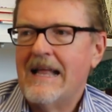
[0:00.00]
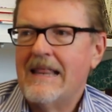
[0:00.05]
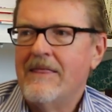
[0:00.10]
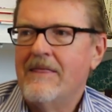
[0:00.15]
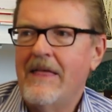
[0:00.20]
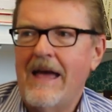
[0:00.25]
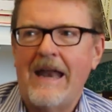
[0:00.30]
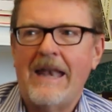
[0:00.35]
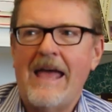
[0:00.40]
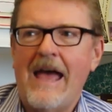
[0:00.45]

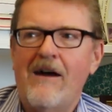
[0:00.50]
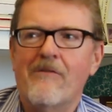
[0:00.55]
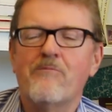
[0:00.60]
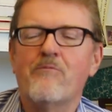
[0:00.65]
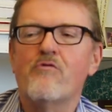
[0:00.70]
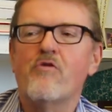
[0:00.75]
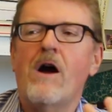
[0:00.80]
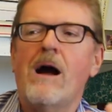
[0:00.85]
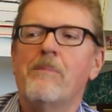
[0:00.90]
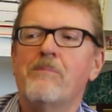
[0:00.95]
that have
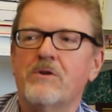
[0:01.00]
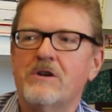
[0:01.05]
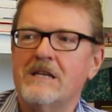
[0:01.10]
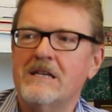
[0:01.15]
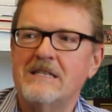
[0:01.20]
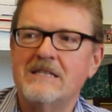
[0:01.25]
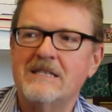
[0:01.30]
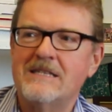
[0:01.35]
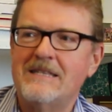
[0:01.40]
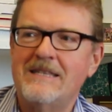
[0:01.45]

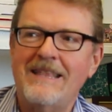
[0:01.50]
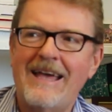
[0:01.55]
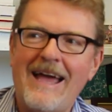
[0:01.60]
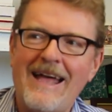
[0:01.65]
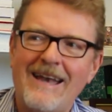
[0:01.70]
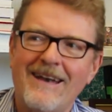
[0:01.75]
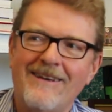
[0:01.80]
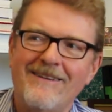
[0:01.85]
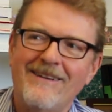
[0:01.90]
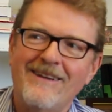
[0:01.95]
properties
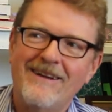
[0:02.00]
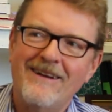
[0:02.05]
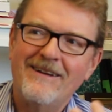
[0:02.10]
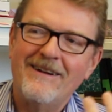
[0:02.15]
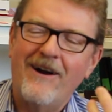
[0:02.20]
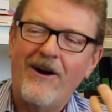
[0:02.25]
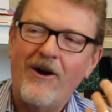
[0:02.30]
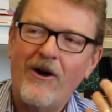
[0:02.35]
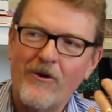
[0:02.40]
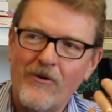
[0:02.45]
that
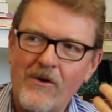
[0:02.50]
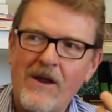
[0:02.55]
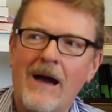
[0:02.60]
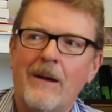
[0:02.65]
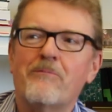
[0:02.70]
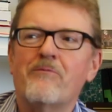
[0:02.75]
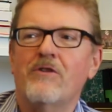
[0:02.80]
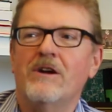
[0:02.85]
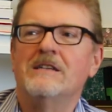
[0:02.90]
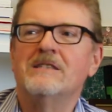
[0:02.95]
are
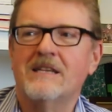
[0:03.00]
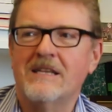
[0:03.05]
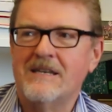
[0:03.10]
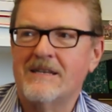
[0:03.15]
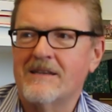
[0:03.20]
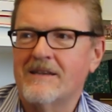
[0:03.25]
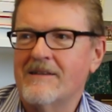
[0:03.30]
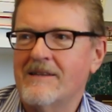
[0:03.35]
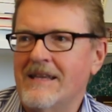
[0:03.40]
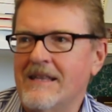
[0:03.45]
not
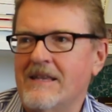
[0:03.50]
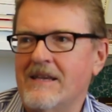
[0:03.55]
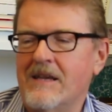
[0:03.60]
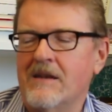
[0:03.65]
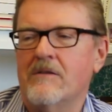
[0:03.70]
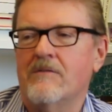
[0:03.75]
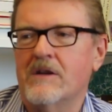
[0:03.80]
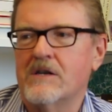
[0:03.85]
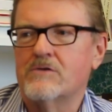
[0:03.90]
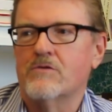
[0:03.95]
present in the
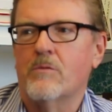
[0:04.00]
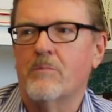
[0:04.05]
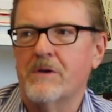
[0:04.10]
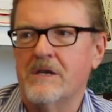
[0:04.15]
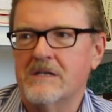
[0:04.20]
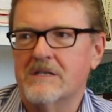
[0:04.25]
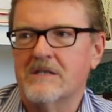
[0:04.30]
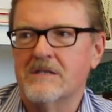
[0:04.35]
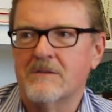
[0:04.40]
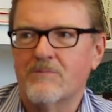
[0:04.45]
individual
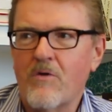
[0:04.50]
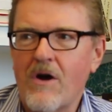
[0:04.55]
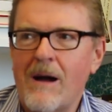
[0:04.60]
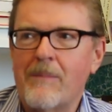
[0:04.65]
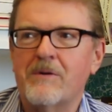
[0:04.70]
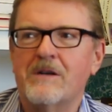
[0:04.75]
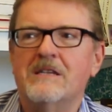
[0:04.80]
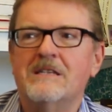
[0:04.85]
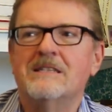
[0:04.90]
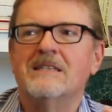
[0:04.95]
pieces,
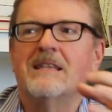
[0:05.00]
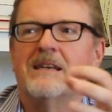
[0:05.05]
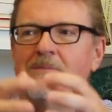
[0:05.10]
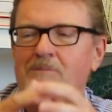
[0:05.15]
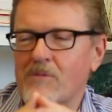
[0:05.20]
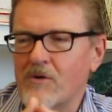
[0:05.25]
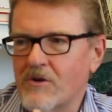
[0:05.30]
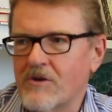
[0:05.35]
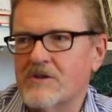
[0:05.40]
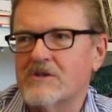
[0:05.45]
properties that
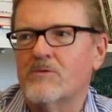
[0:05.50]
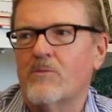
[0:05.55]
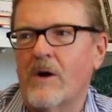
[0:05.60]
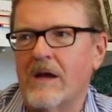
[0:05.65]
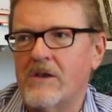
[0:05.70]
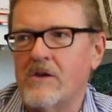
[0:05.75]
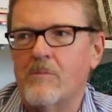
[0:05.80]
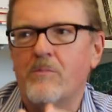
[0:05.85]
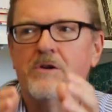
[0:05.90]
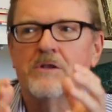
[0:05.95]
emerge
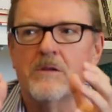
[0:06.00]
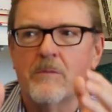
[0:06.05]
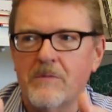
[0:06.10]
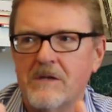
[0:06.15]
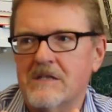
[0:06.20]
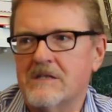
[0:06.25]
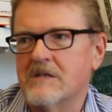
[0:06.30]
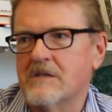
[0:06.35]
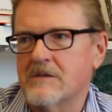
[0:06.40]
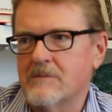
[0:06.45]
when you put the
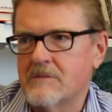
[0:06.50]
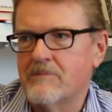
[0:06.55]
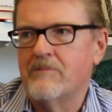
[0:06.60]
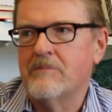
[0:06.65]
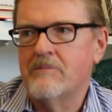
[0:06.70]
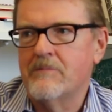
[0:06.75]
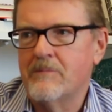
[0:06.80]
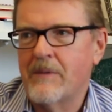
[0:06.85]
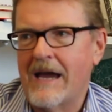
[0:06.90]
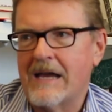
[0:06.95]
pieces
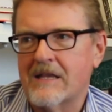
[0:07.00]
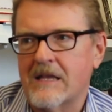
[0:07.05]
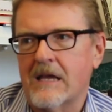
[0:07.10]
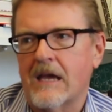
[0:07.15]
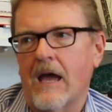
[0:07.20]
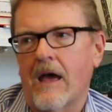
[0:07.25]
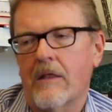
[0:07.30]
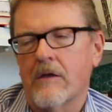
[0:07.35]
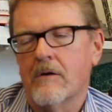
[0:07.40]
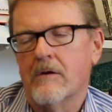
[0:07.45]
back
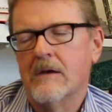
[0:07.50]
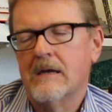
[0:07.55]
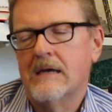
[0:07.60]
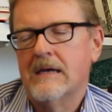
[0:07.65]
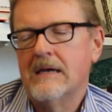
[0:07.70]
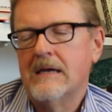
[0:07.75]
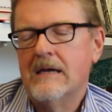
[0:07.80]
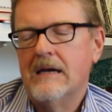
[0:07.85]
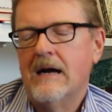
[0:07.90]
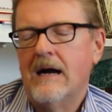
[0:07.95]
together.
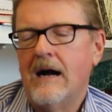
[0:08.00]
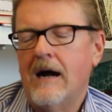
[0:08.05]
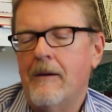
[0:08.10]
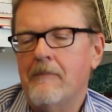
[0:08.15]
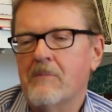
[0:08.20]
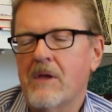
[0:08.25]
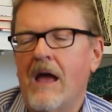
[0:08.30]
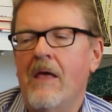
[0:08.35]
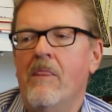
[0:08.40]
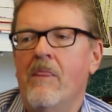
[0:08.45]

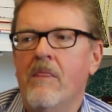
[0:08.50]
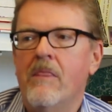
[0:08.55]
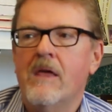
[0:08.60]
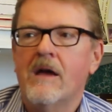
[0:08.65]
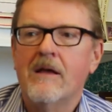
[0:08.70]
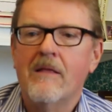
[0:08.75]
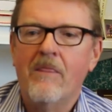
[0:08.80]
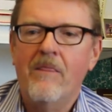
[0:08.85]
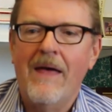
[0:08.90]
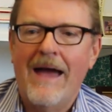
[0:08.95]
And
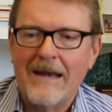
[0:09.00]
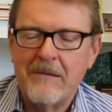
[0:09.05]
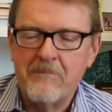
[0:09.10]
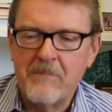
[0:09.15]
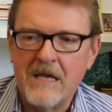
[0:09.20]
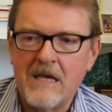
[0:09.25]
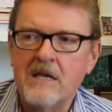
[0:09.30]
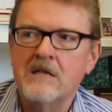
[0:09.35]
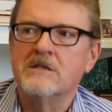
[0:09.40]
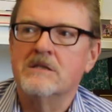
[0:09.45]
that
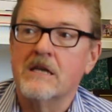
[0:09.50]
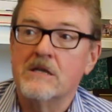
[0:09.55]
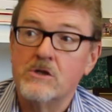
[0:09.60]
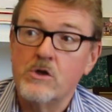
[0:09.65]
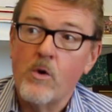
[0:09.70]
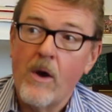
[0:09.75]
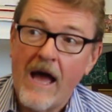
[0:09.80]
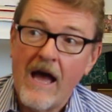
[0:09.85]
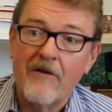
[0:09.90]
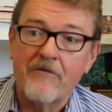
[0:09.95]
means that
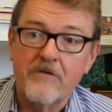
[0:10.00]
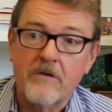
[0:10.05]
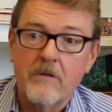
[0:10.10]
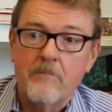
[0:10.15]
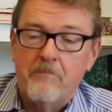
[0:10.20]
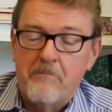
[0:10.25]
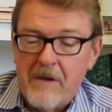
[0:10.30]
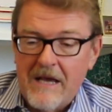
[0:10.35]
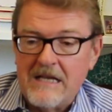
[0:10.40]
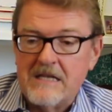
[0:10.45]
you have to
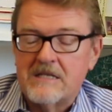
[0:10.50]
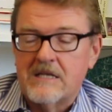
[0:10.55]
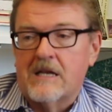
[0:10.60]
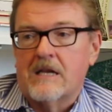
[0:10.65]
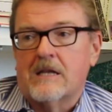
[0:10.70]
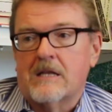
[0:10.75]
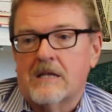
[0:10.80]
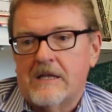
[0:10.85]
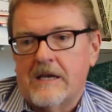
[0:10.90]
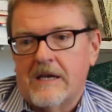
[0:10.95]

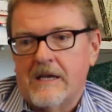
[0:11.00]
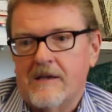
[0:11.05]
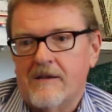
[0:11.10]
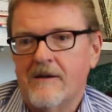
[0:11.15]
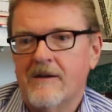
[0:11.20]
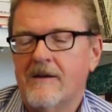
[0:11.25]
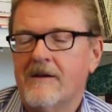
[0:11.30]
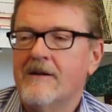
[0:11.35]
basically